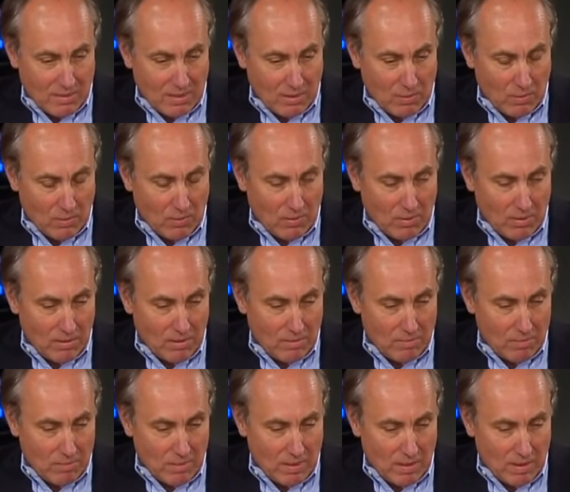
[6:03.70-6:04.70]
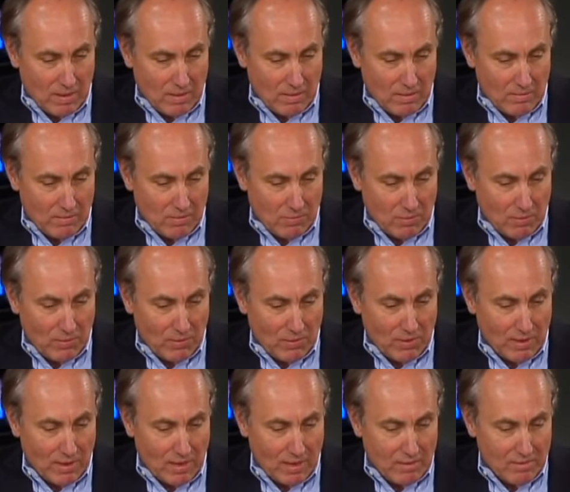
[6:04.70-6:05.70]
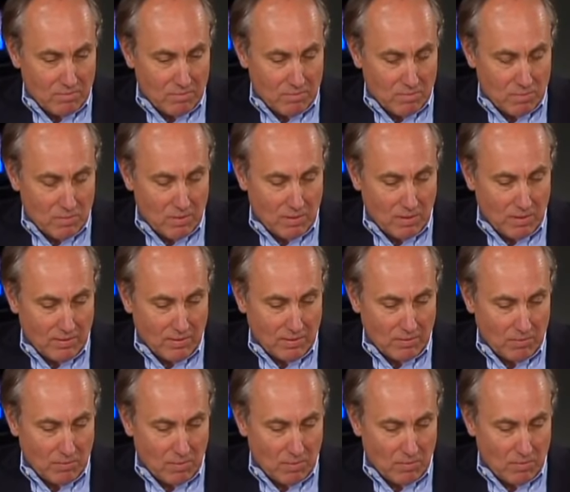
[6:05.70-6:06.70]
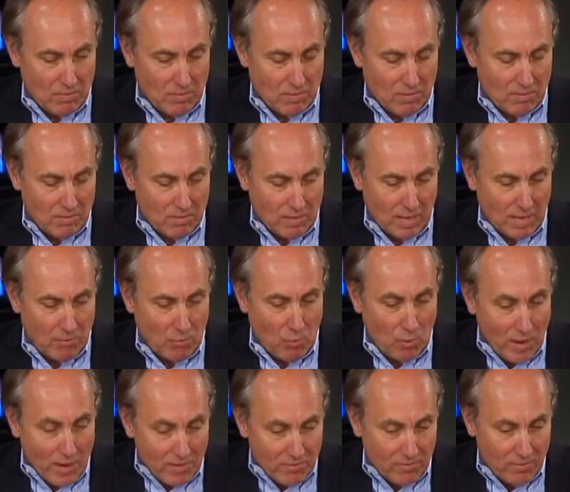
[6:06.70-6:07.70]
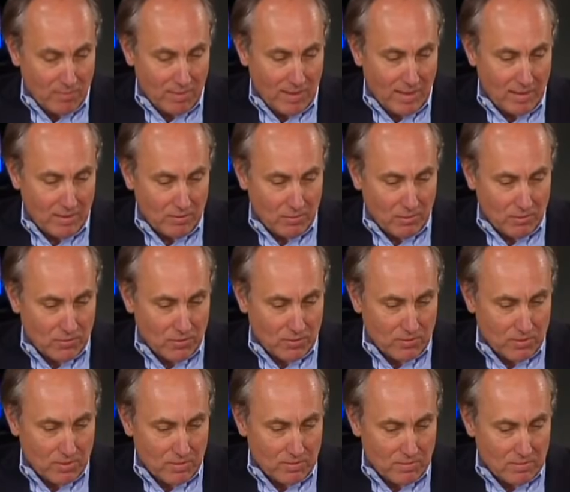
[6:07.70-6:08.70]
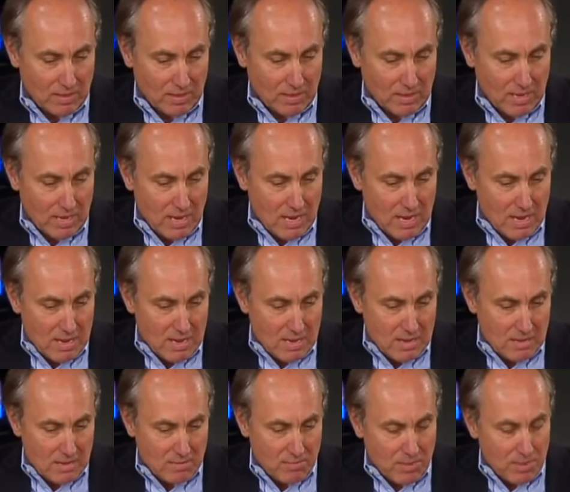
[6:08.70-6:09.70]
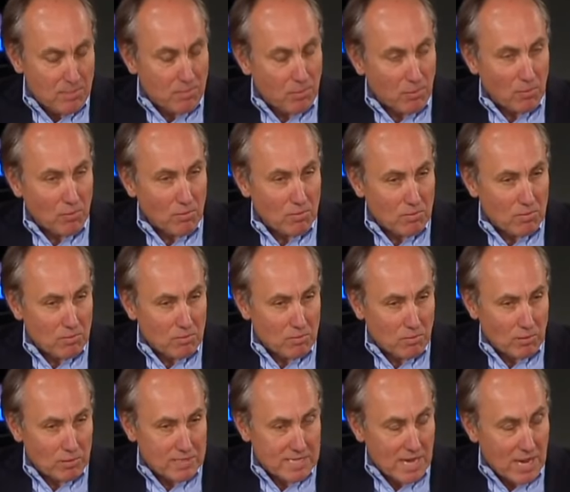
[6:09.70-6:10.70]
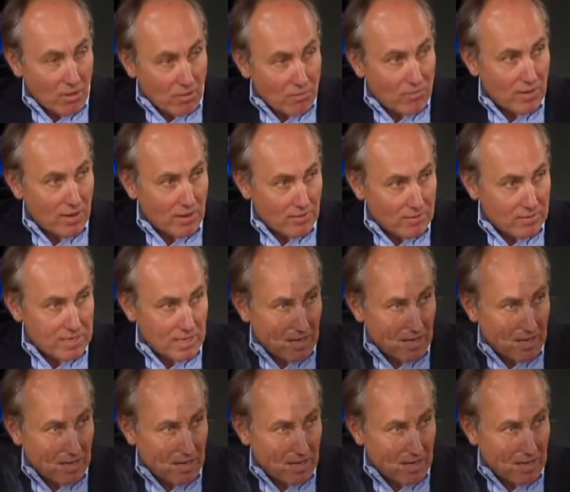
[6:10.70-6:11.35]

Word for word: they were uh, uh, the one thing that I, I think came away from that was that the, the people were terrified of the